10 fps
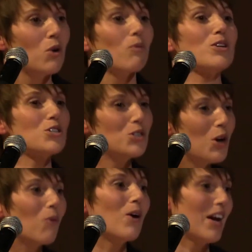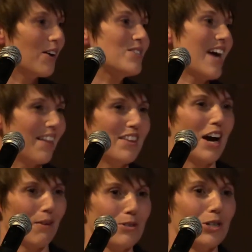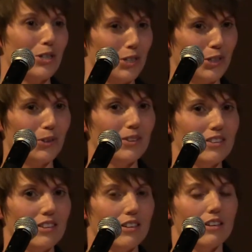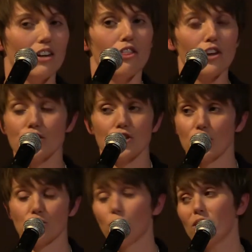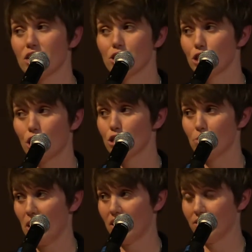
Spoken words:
which no one else had the option to do, they're just going to judge me.